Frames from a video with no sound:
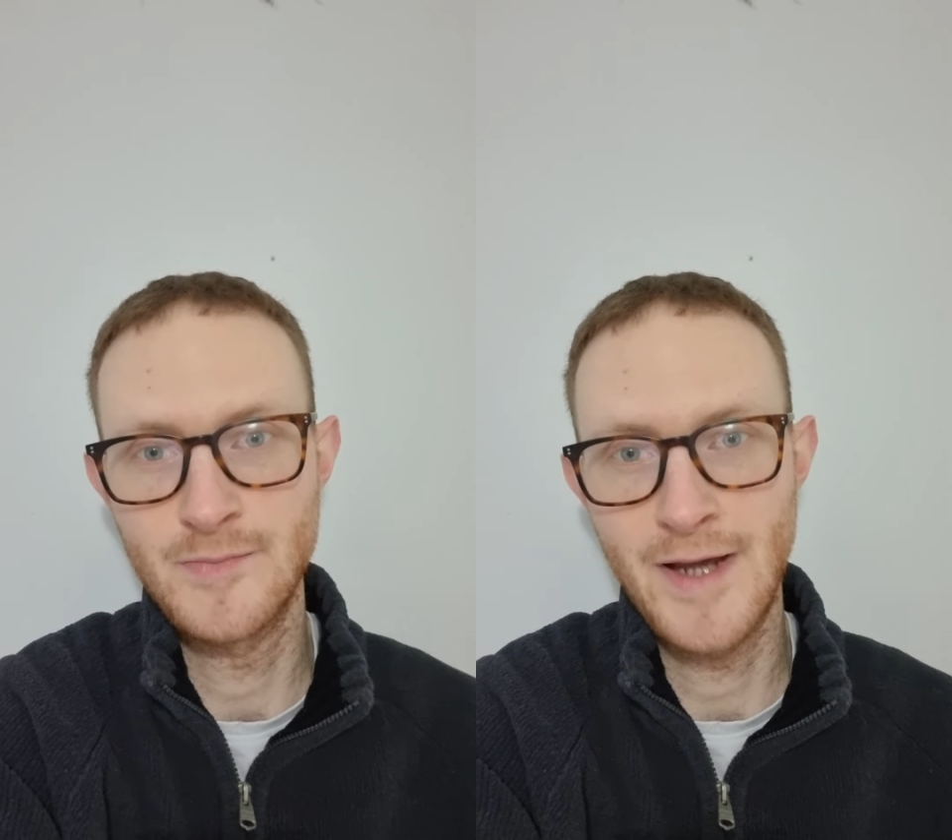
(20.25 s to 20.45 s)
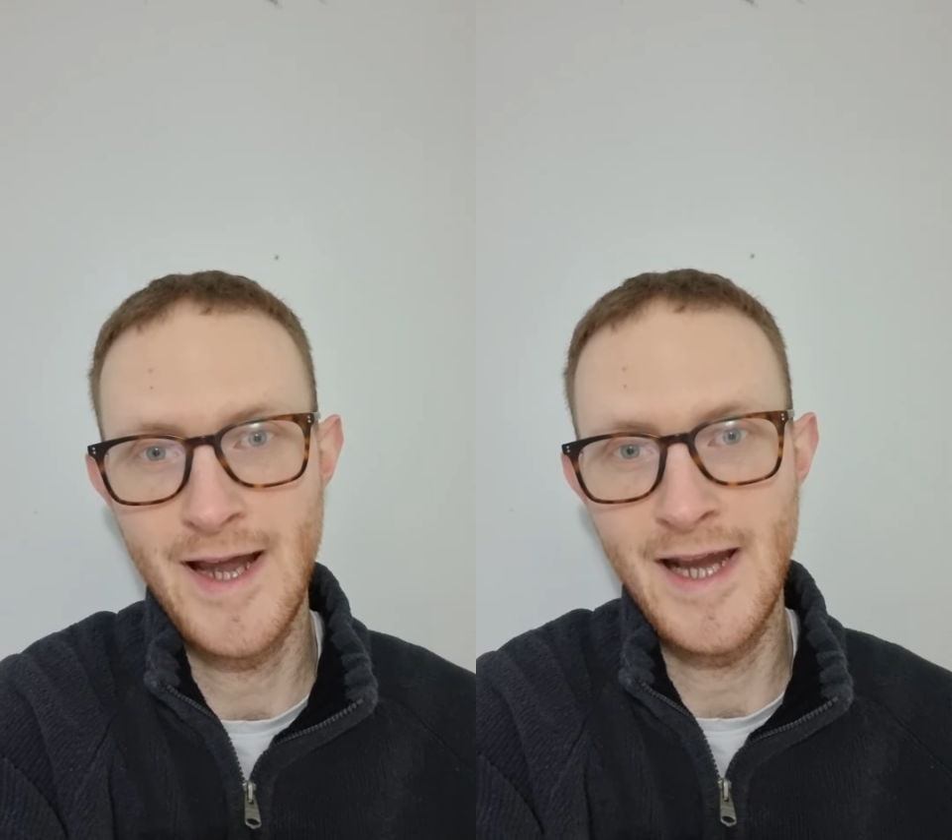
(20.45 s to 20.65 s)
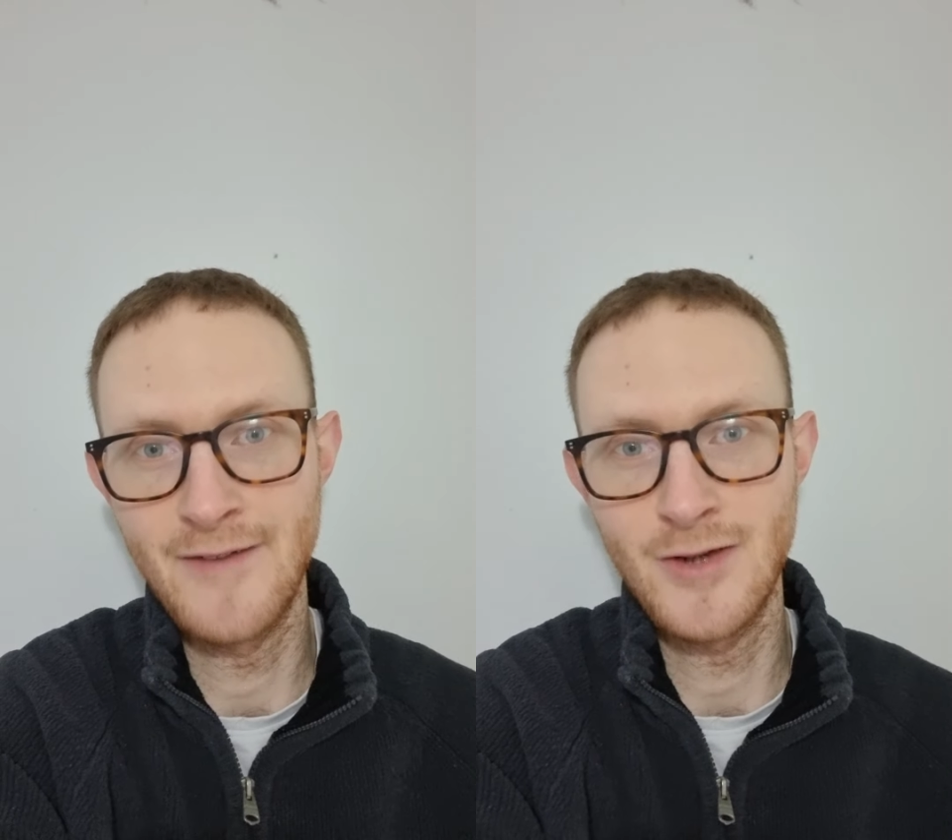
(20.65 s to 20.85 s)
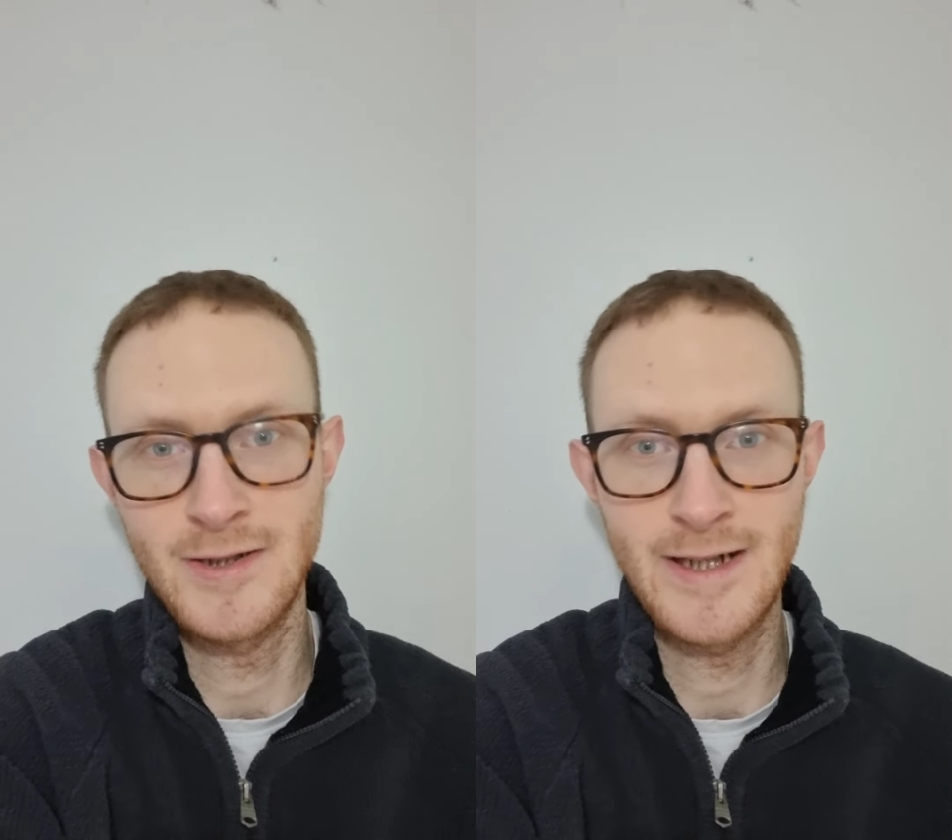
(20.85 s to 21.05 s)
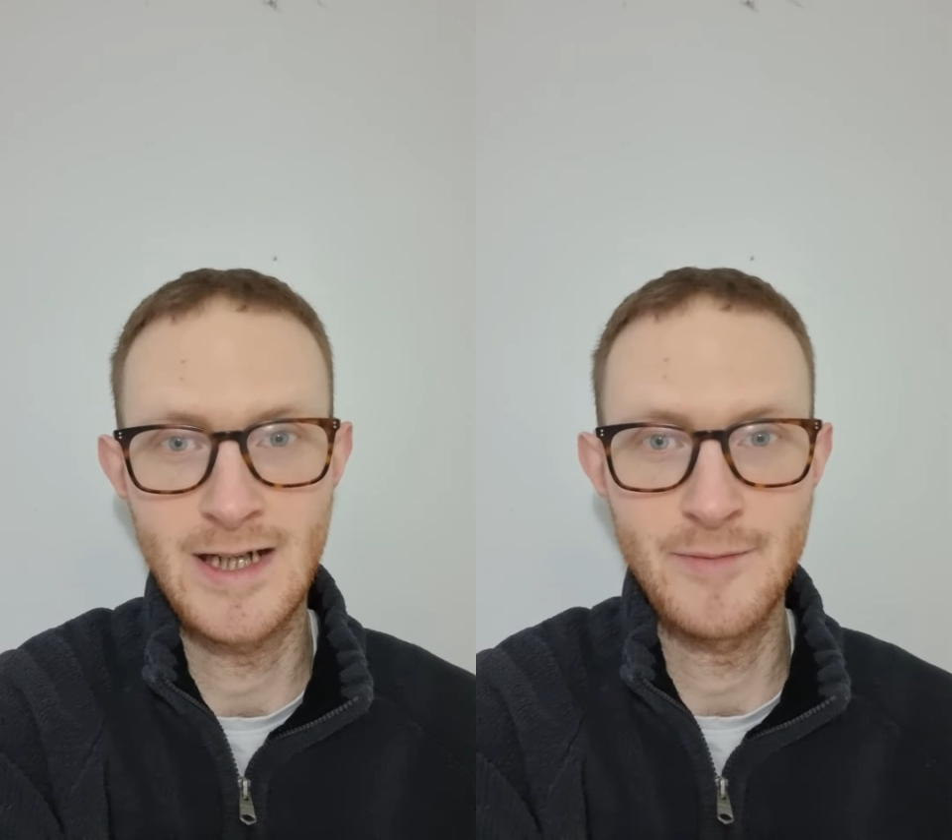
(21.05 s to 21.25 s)
to behave on
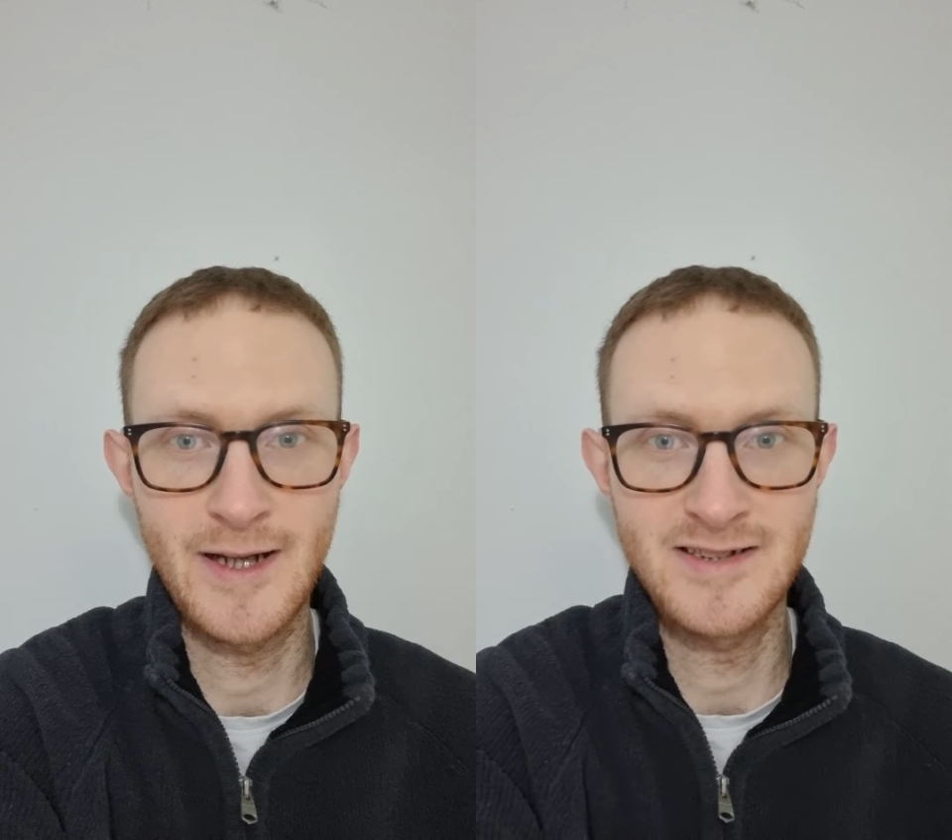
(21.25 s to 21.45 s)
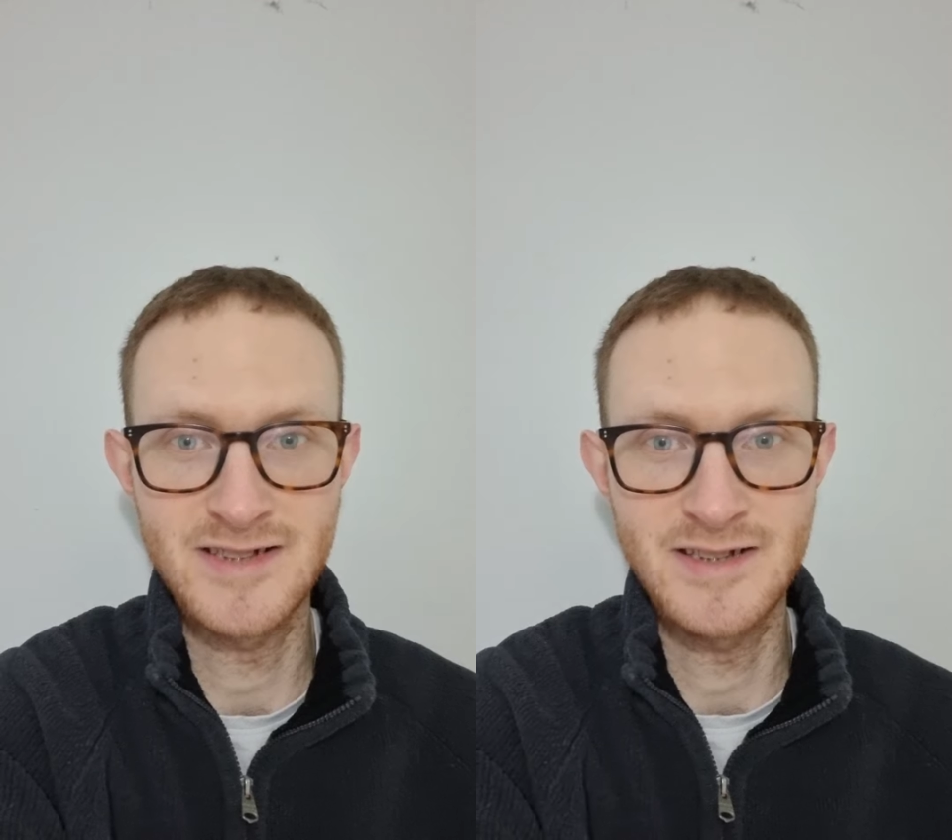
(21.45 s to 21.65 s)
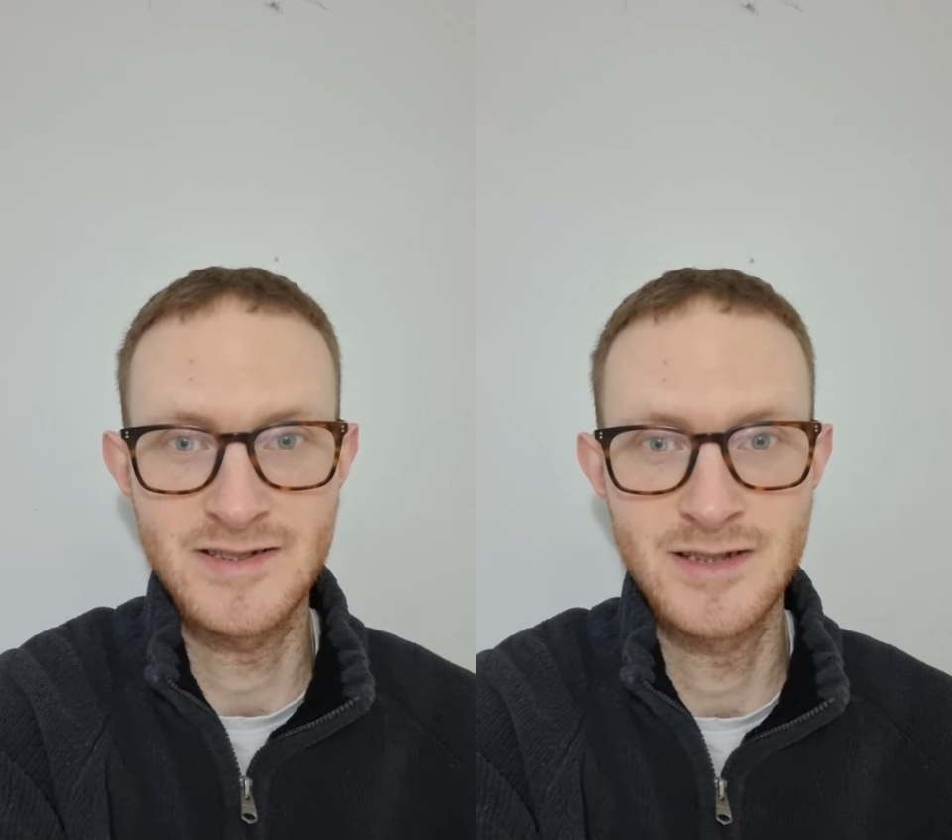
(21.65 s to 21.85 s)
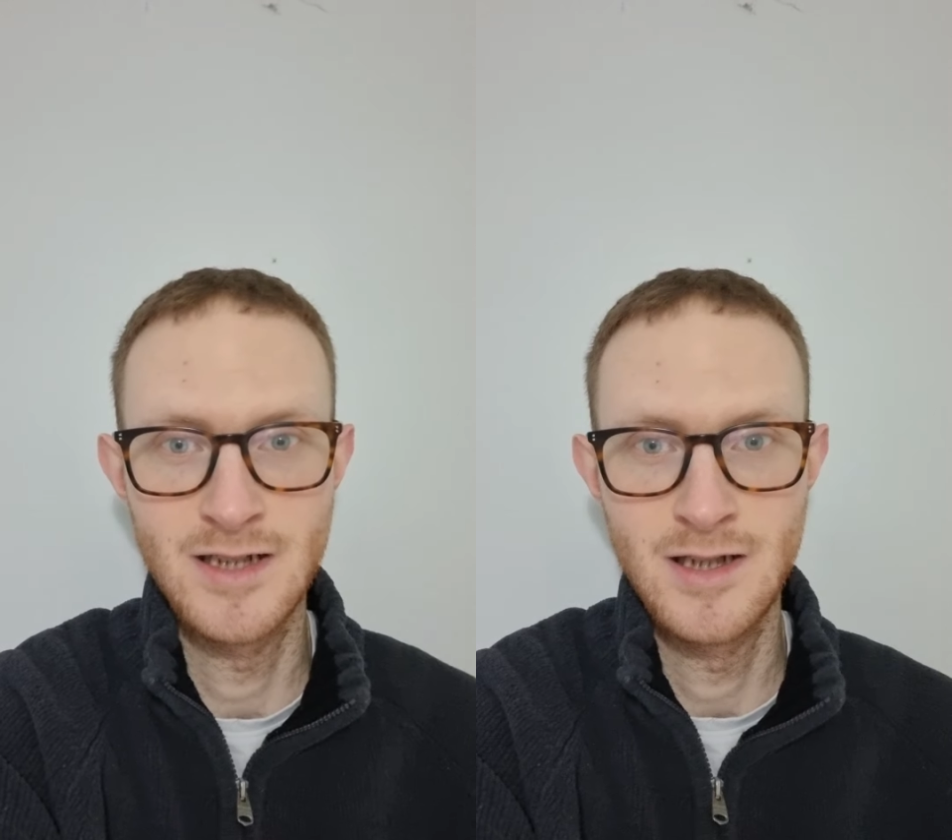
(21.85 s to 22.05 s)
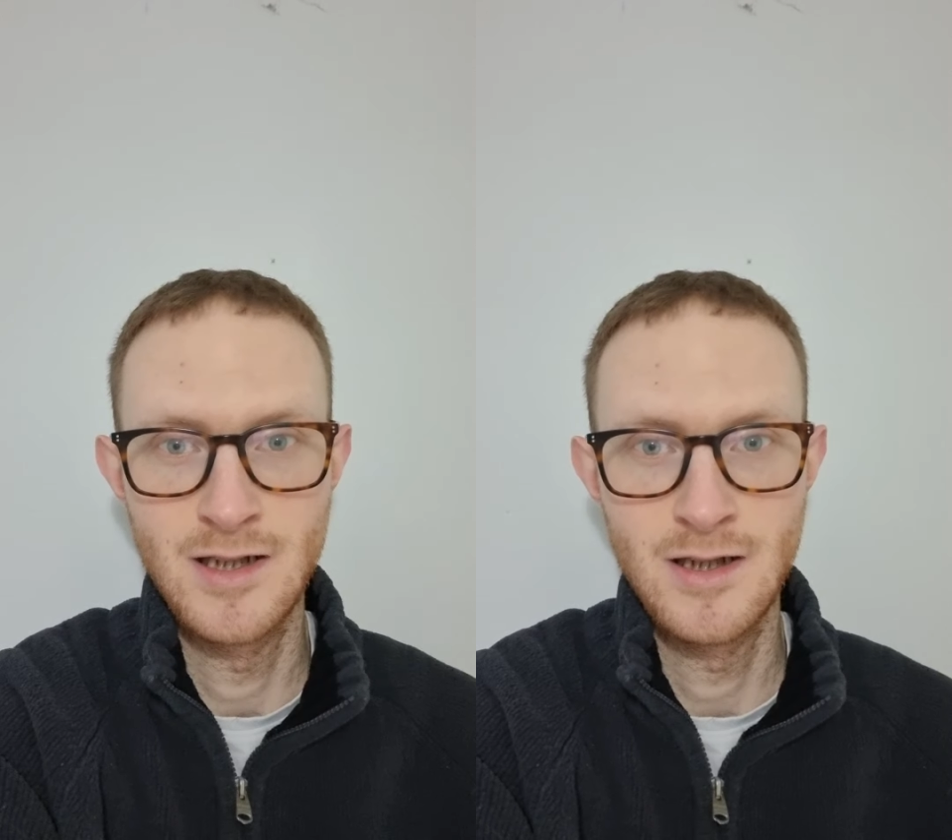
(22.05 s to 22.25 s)
a daily basis.
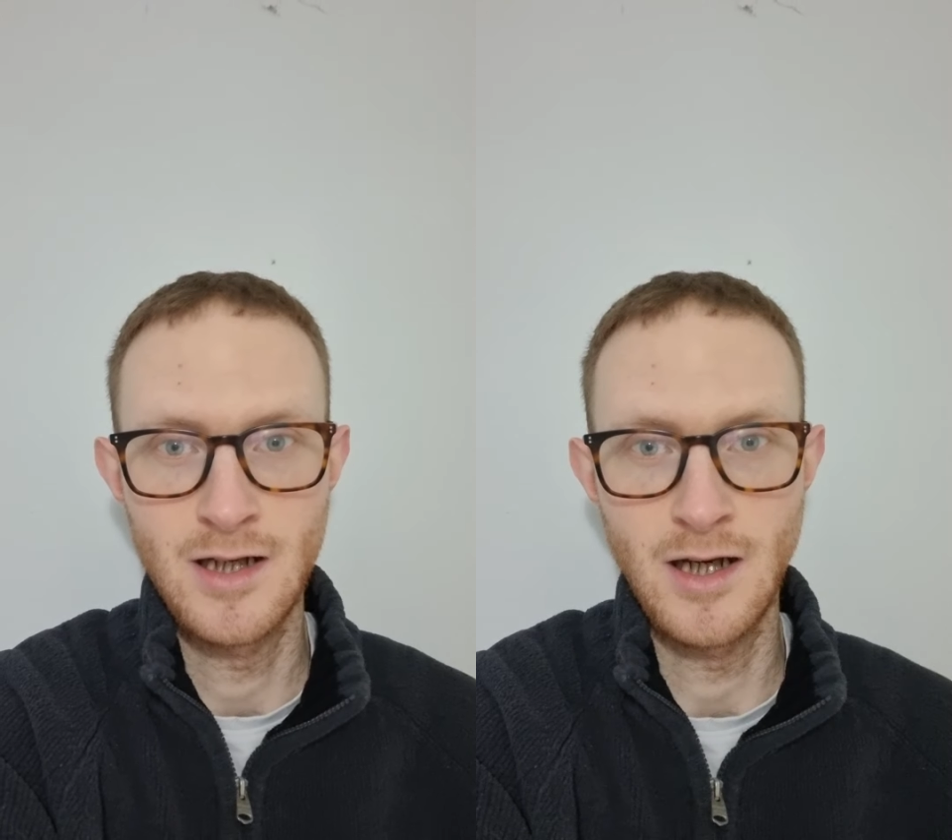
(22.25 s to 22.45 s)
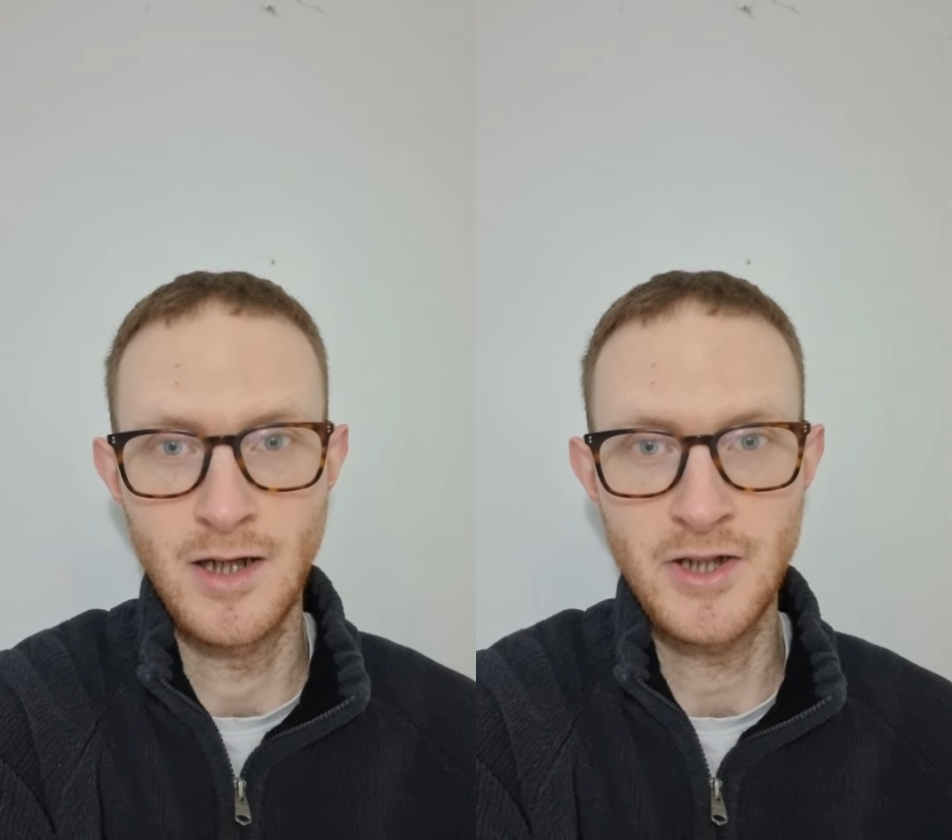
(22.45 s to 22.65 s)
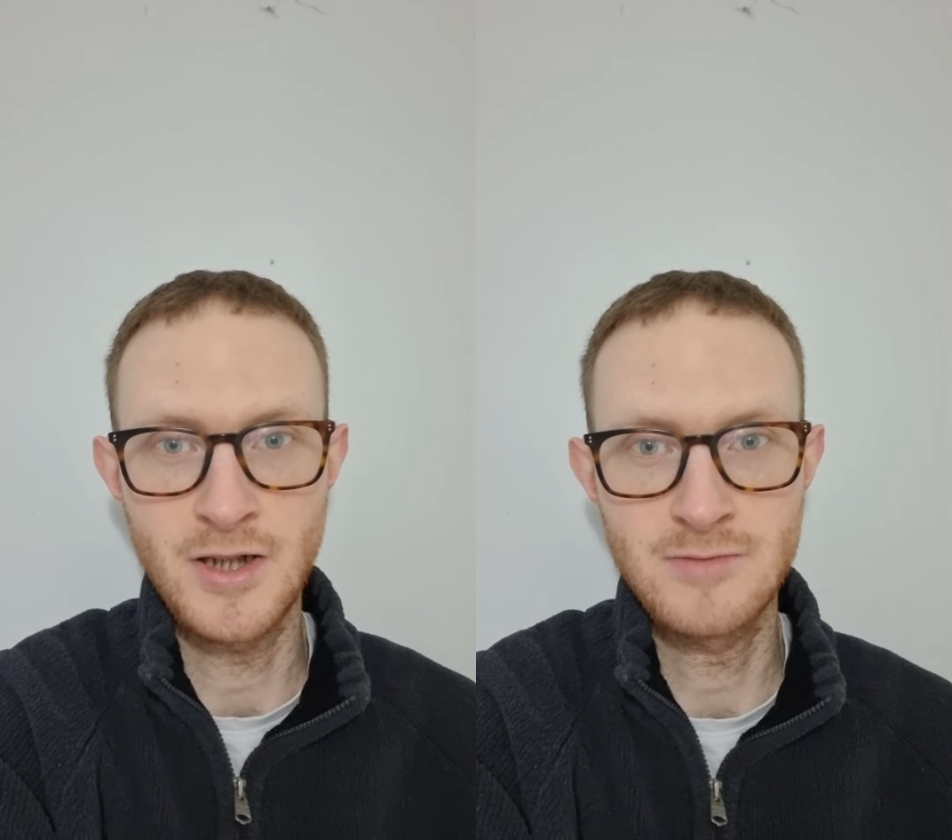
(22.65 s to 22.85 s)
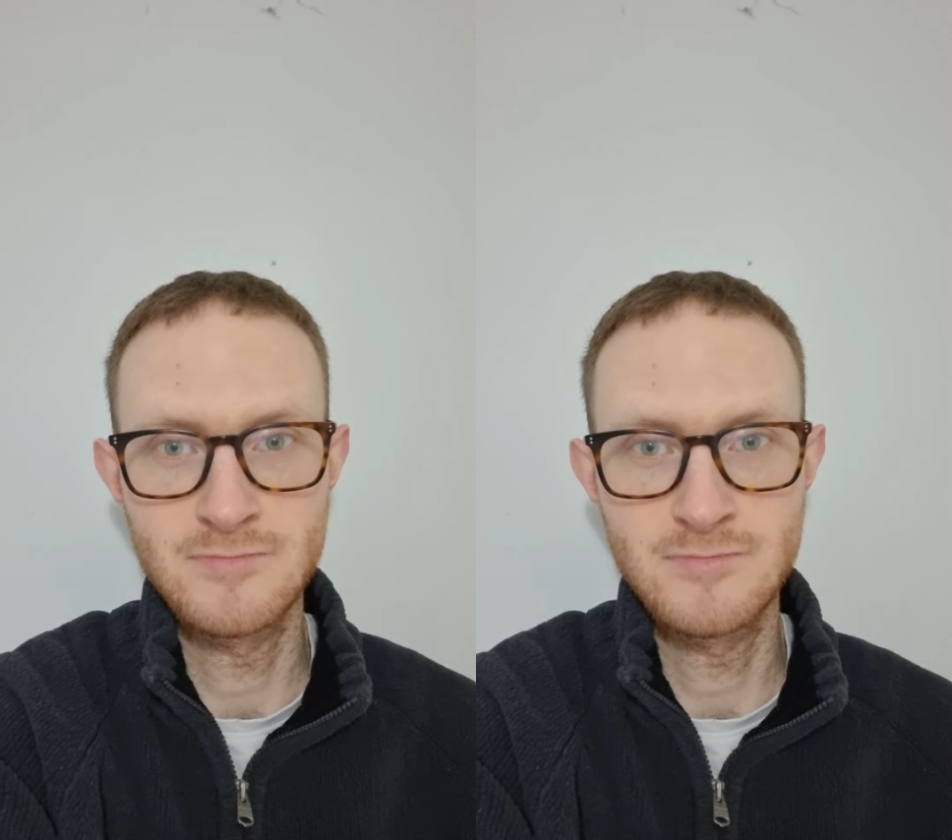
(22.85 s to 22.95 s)
You